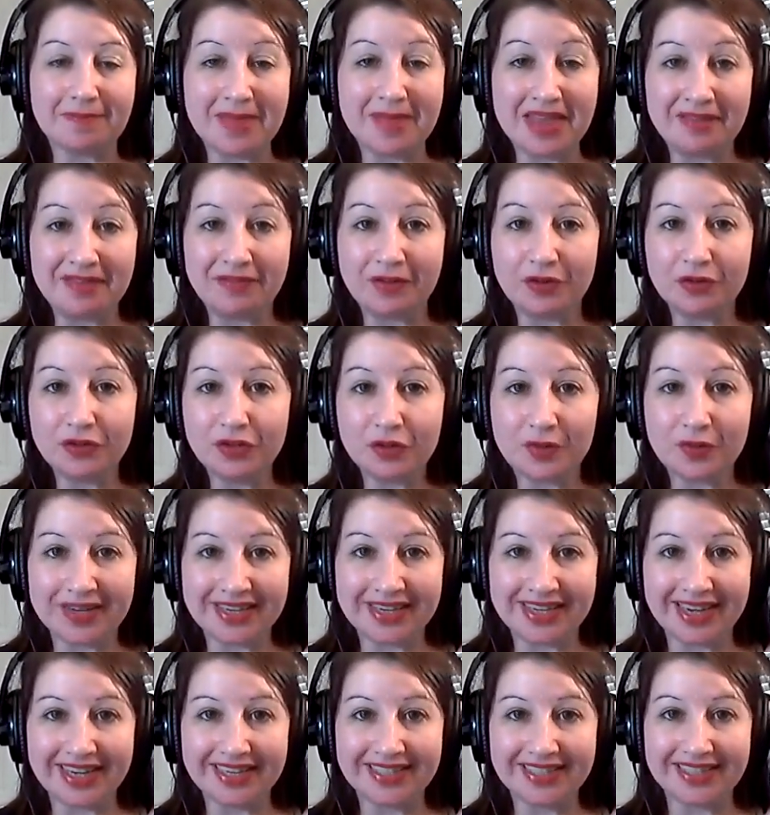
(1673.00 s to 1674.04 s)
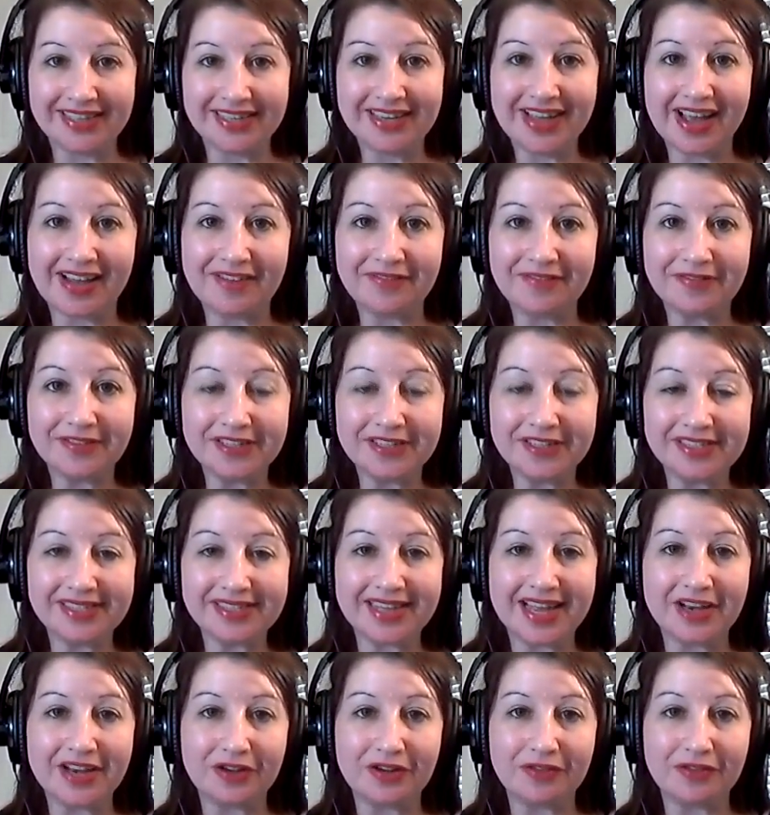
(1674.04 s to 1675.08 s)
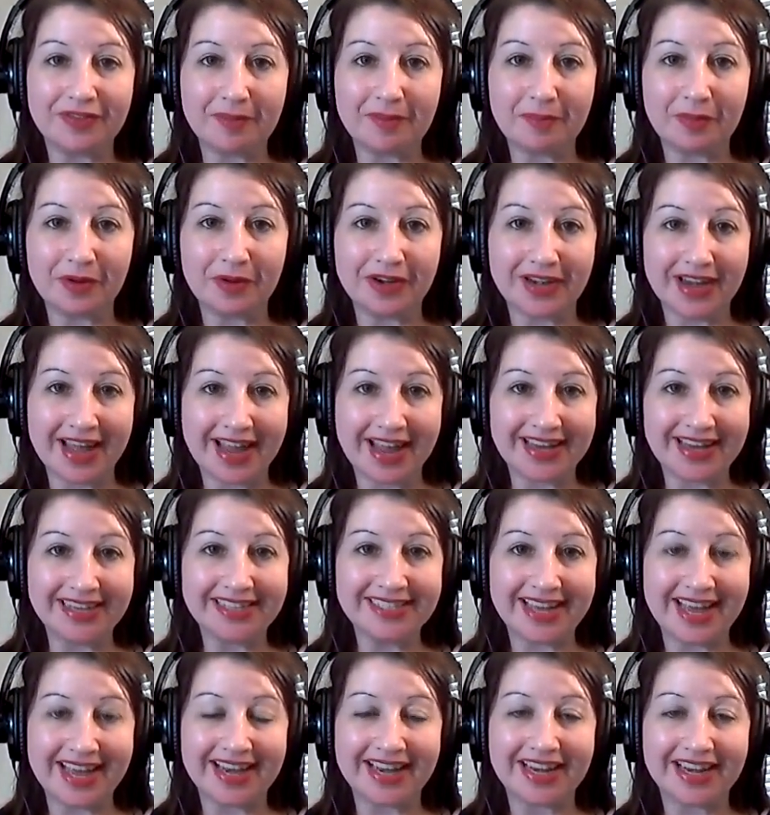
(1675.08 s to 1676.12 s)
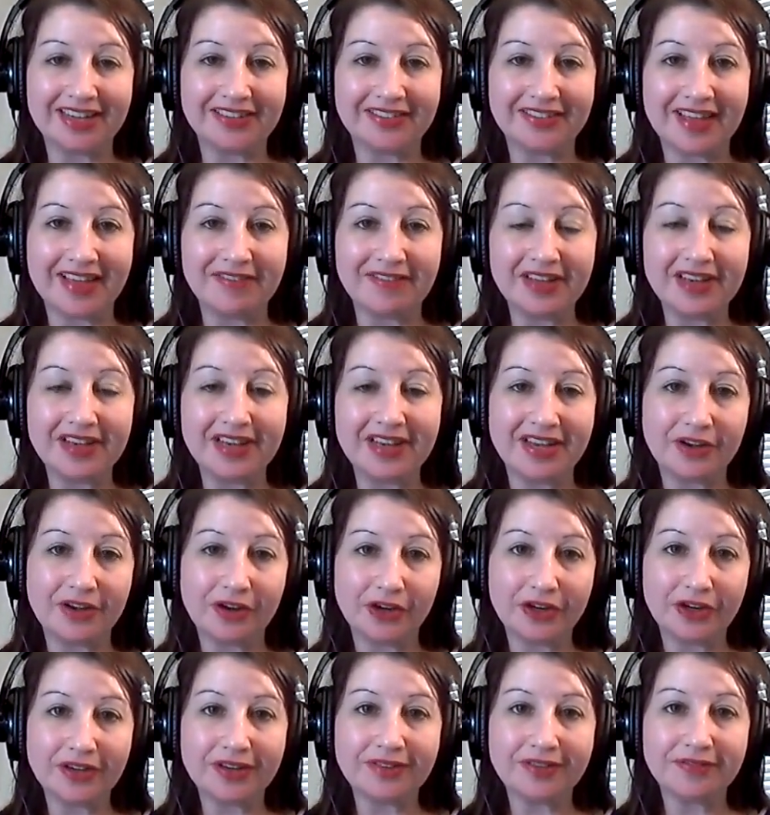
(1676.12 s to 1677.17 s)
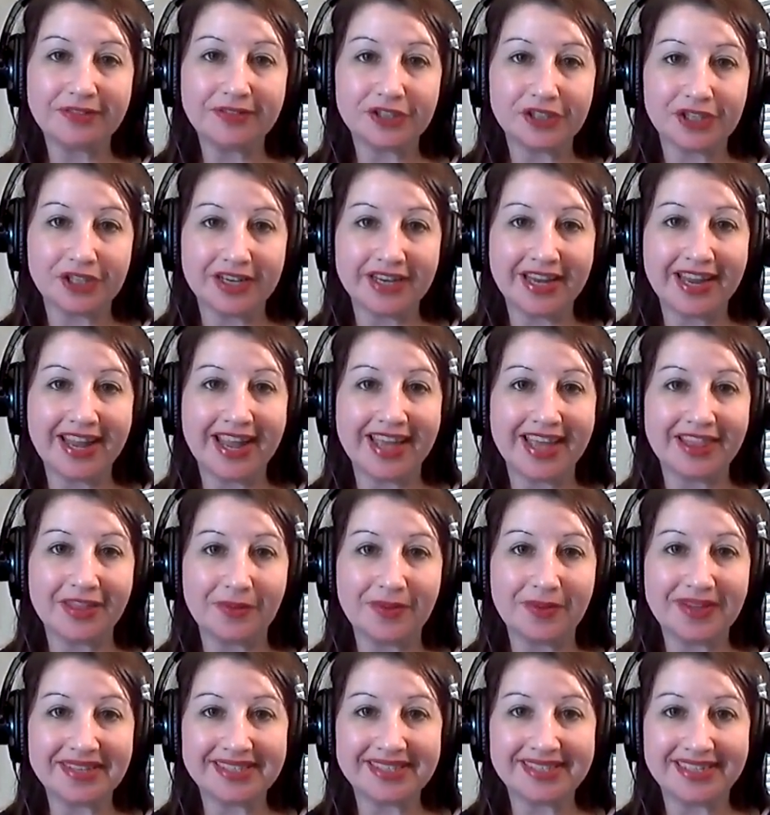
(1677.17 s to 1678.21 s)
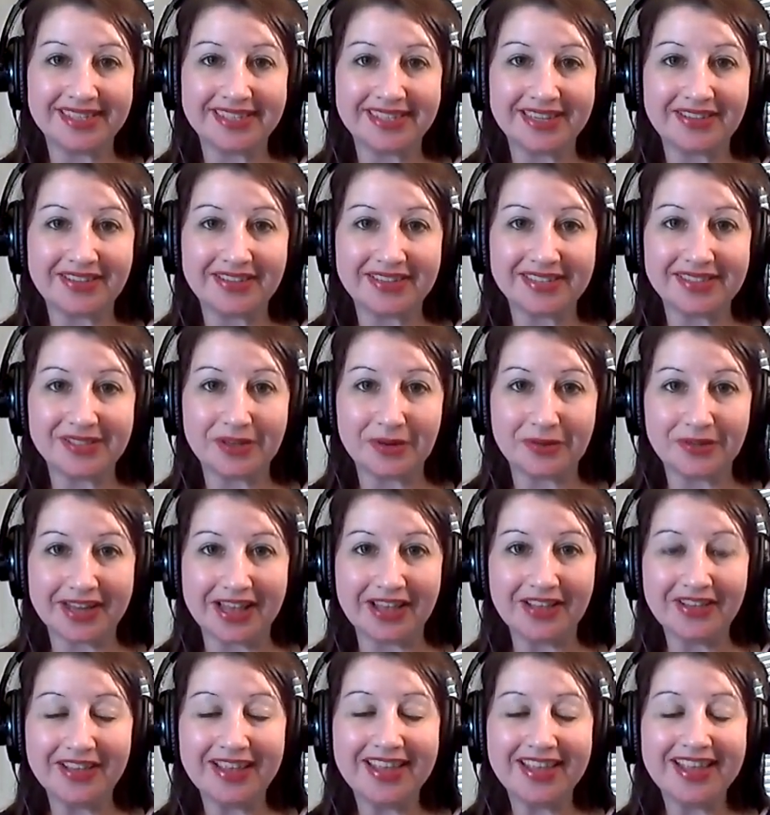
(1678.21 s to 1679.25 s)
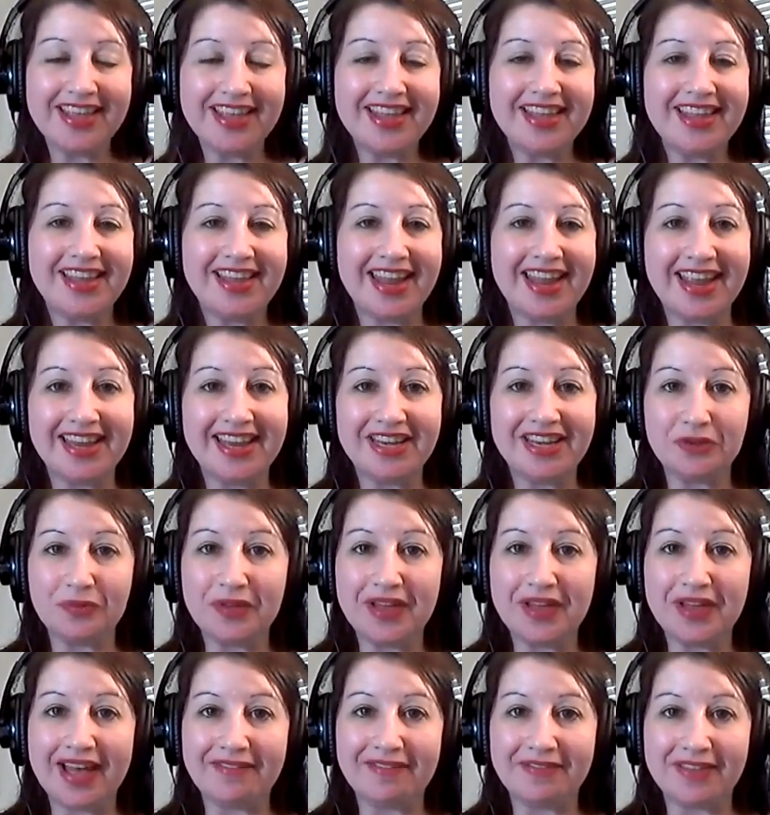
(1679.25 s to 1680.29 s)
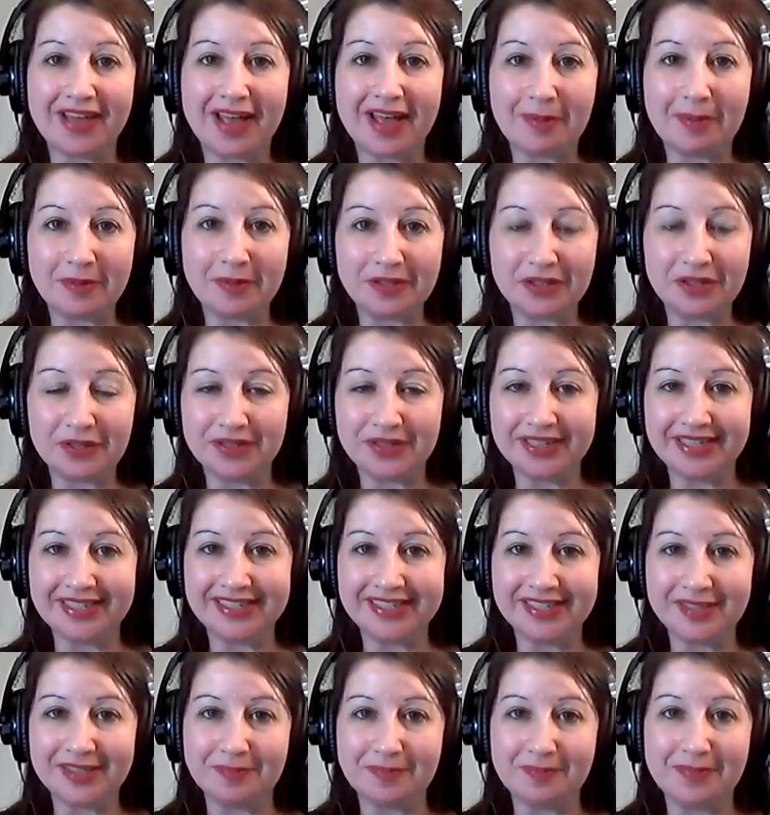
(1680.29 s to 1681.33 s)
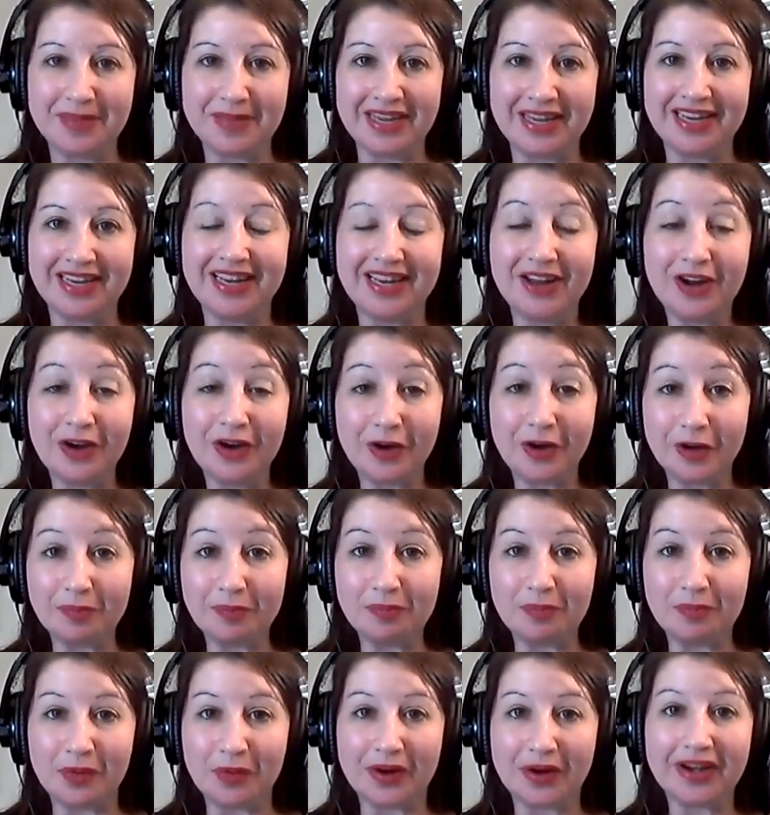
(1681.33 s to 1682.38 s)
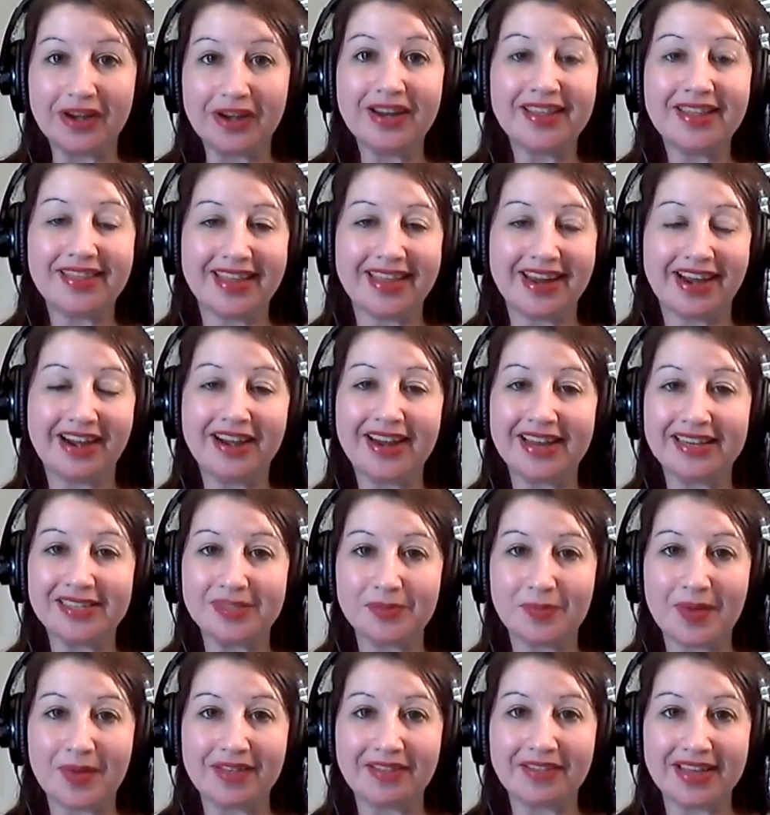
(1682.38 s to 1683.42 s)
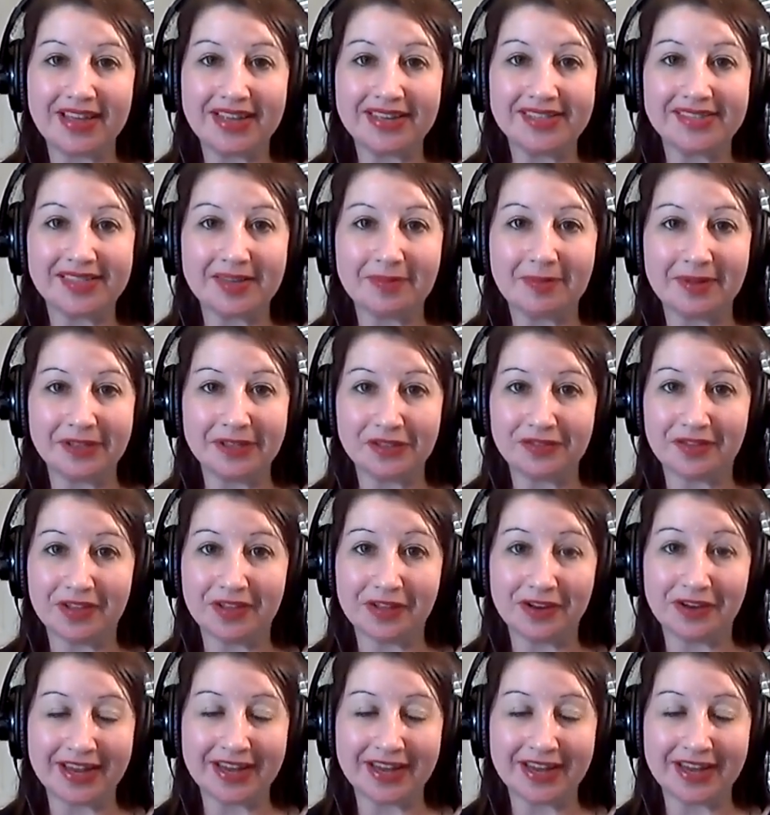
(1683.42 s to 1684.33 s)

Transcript: MAVO 2018 conference is on November 9, 10, and 11 in Herndon, Virginia at the Westin Dulles Hotel. And you will have the opportunity to meet Herb Moore there, as well as a bunch of other